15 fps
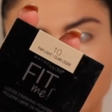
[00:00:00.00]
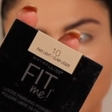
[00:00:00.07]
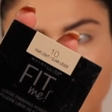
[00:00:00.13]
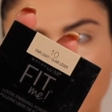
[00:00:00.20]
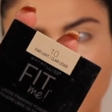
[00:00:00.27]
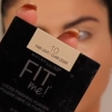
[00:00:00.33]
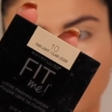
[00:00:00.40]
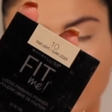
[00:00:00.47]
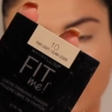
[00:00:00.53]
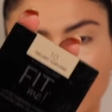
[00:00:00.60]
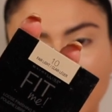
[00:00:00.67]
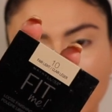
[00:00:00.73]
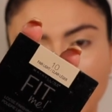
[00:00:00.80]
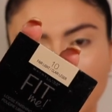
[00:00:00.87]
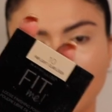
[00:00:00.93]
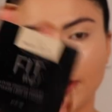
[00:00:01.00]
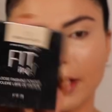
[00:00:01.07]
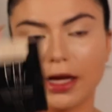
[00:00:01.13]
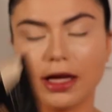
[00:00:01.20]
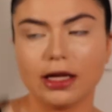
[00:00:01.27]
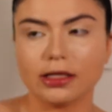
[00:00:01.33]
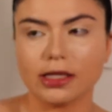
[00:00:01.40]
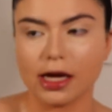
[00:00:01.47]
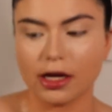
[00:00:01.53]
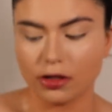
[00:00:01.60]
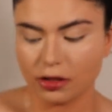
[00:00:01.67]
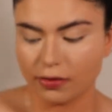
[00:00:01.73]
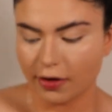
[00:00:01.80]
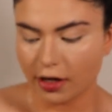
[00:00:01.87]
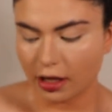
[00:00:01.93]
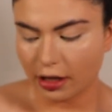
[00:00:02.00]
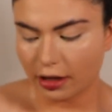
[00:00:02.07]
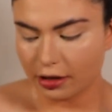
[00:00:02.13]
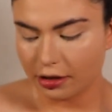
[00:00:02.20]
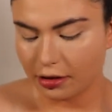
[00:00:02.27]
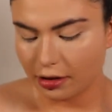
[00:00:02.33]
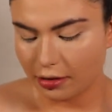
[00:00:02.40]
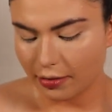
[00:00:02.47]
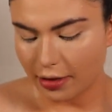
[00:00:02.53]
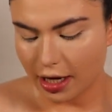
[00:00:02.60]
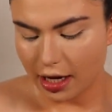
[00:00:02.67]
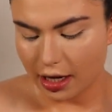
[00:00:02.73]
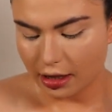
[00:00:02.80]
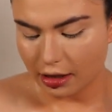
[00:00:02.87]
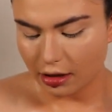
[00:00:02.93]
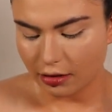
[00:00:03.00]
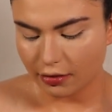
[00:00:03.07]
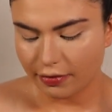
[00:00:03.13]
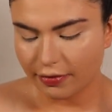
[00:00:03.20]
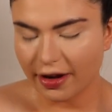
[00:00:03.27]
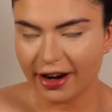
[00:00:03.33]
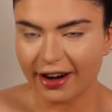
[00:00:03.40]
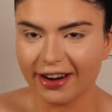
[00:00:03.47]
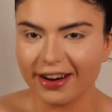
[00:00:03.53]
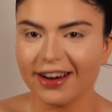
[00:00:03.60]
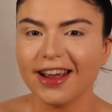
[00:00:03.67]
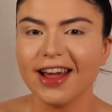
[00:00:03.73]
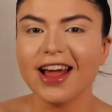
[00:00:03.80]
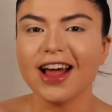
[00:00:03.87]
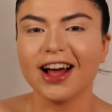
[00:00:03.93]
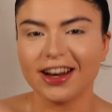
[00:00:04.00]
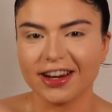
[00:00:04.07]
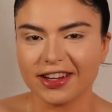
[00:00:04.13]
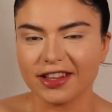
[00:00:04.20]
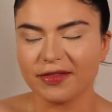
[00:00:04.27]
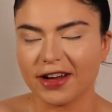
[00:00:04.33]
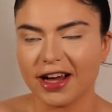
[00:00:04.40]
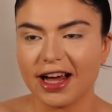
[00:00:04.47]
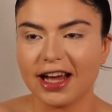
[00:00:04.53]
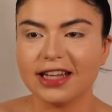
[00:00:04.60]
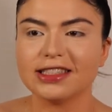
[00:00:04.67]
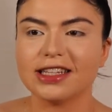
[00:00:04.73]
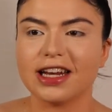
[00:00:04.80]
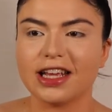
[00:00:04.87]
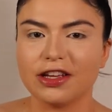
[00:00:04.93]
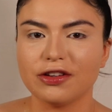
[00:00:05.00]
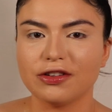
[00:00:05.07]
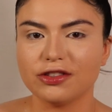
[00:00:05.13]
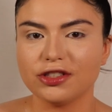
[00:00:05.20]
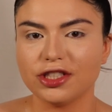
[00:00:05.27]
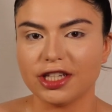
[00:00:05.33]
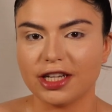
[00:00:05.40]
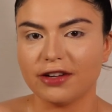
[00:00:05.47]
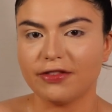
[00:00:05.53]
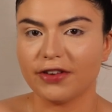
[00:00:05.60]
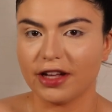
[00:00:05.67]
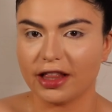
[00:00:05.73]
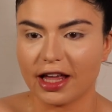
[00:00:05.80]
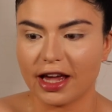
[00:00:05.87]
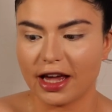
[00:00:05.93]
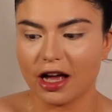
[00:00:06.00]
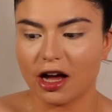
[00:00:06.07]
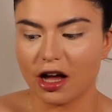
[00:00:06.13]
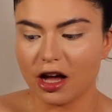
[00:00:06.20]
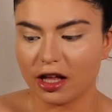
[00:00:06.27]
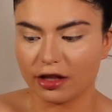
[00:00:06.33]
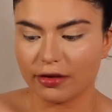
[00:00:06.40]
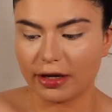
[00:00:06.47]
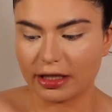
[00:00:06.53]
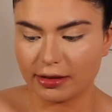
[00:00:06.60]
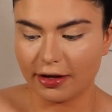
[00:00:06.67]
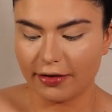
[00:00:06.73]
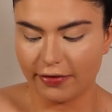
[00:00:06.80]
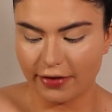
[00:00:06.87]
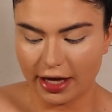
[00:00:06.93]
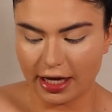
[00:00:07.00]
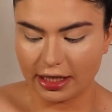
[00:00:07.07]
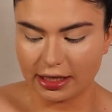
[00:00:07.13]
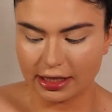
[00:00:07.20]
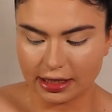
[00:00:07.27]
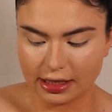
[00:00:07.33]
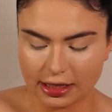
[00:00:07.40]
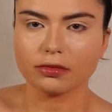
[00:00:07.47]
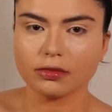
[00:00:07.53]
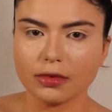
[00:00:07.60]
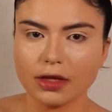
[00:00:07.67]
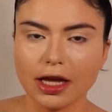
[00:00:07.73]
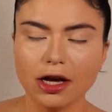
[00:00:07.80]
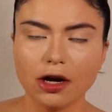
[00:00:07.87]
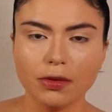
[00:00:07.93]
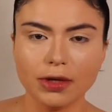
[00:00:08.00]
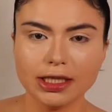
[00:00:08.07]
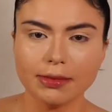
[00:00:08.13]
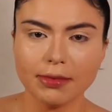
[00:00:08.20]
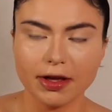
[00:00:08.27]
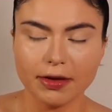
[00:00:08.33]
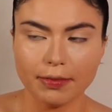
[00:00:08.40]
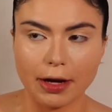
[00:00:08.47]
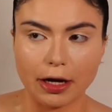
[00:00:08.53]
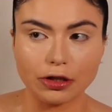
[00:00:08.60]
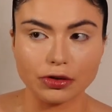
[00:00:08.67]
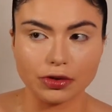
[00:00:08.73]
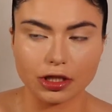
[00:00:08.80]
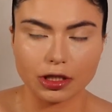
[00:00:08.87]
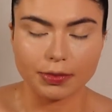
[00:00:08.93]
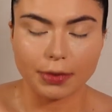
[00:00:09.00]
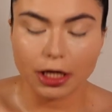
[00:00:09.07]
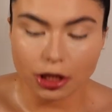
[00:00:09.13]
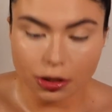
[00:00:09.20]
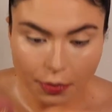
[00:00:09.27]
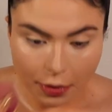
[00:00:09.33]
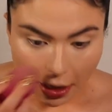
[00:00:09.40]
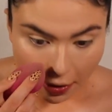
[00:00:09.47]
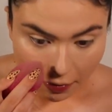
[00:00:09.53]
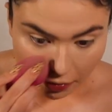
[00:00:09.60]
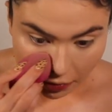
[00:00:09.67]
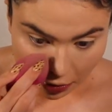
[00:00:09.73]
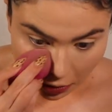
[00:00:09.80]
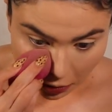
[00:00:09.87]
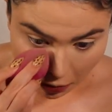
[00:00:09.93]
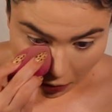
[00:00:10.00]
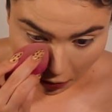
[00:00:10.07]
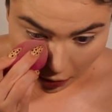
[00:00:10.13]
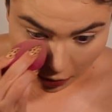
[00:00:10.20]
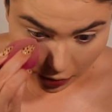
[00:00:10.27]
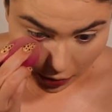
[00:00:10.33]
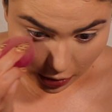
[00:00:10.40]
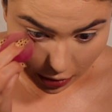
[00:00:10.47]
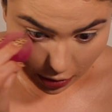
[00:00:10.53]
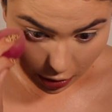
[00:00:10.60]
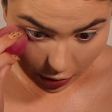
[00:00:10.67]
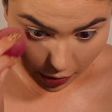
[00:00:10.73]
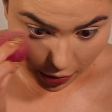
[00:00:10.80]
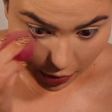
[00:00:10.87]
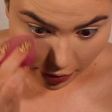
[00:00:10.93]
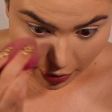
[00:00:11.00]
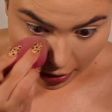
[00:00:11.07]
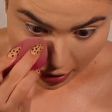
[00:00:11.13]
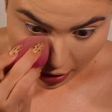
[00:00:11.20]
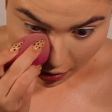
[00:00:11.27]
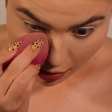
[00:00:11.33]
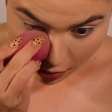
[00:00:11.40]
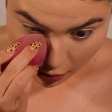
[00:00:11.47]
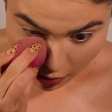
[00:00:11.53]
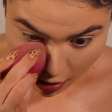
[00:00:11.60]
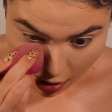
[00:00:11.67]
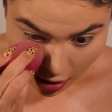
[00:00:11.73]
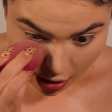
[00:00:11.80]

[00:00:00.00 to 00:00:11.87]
10 Fair Light because I use Fair Claire underneath my eye, or Fair underneath my eyes, and I use shade Fair Light on the rest of my face. I always set my powders with a sponge, but if you do it right now,